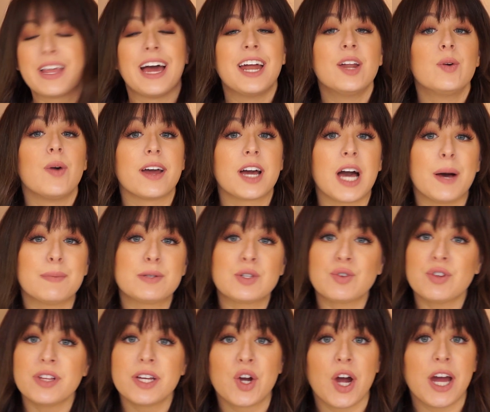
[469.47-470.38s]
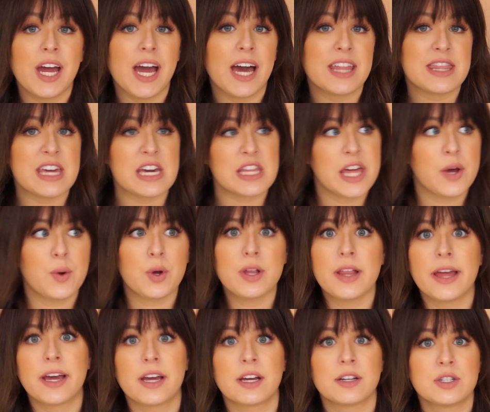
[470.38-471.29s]
anyway, cups are really great. I think they were
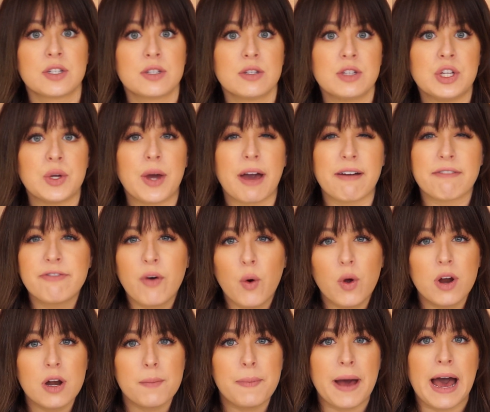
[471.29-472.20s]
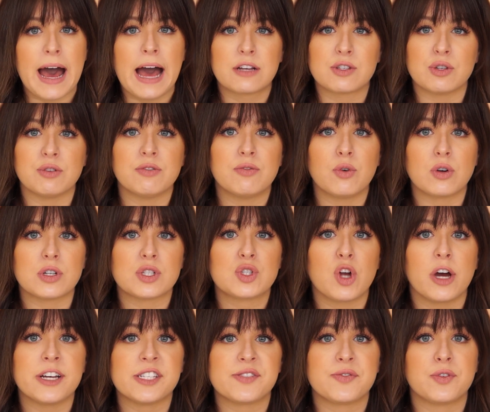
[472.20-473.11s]
like, you get 4 in a pack, so 4
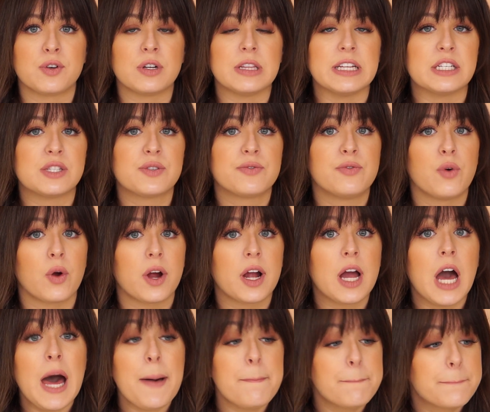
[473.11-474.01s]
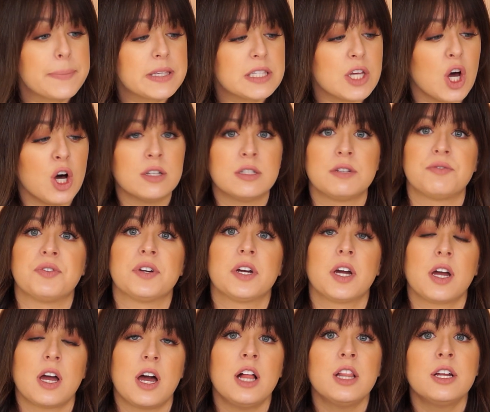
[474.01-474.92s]
straws, 4 lids, 4 cups, all different
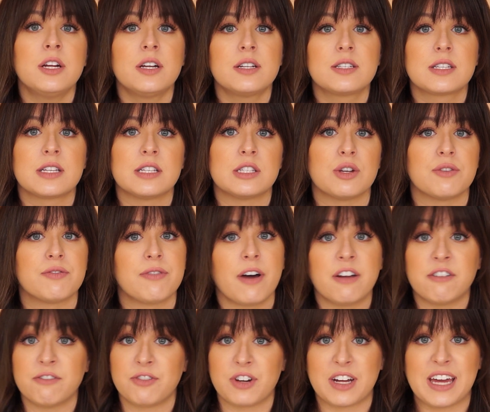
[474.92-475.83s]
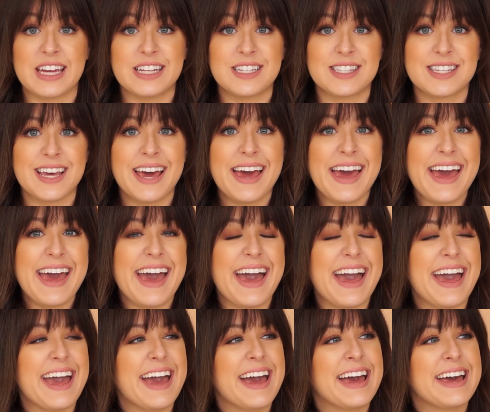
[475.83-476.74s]
colors because they're fun for kids,
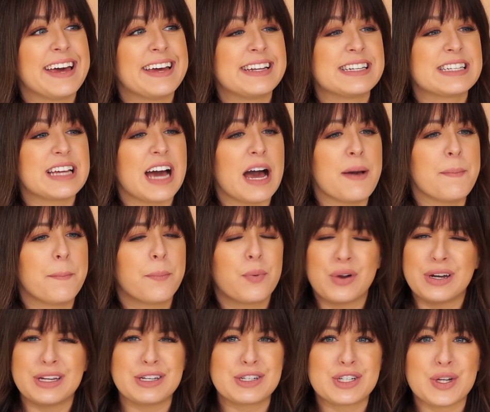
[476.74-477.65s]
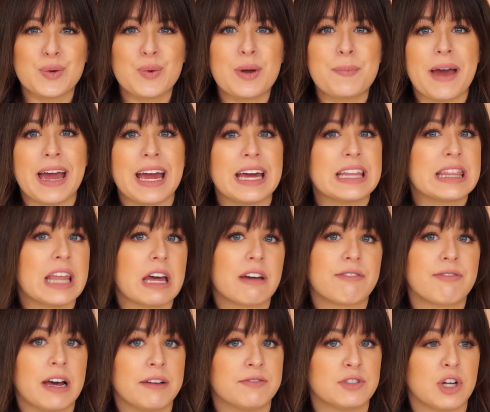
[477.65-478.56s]
and I'm pretty sure we paid like
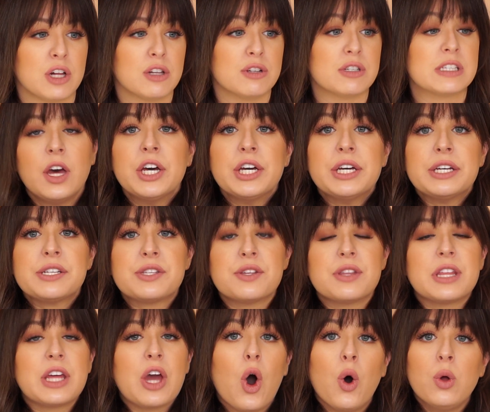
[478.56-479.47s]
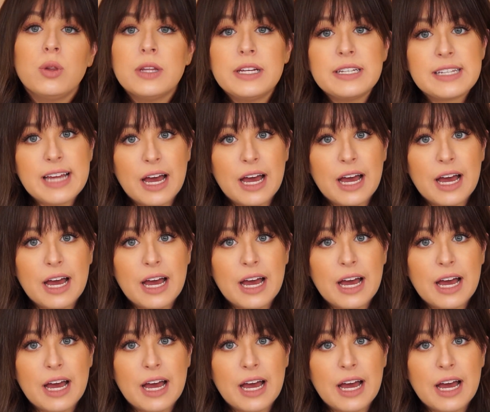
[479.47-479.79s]
$5. So the only